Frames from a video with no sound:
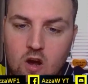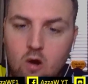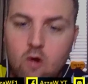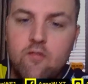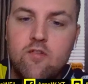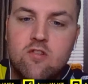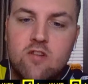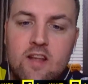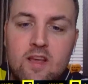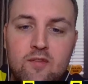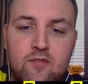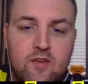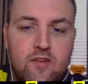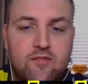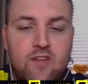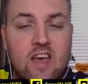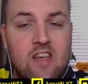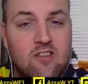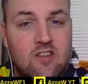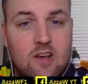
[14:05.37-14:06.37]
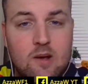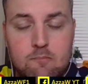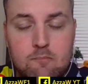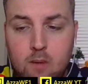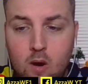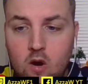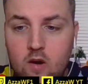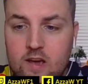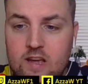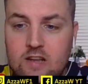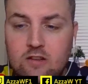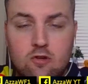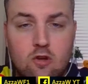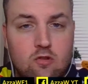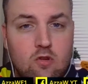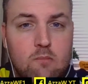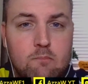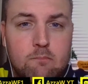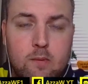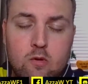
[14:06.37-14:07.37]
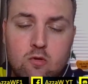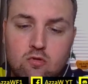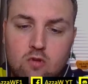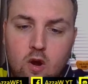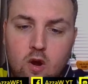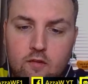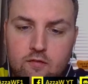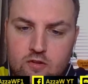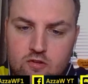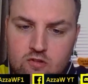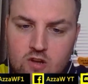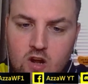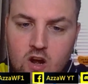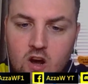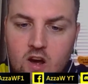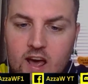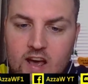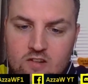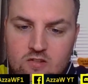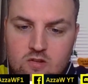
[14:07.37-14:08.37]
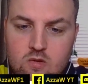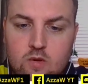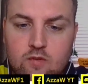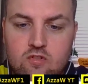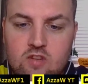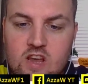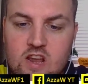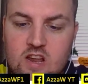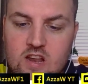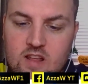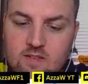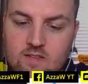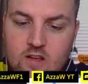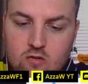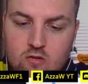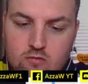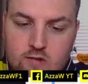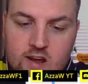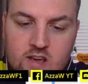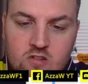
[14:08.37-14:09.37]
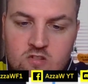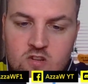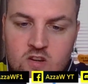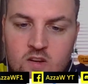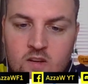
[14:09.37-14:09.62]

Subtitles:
Obviously, if you're facing a bot, it doesn't boost off the start, as you have seen in this race.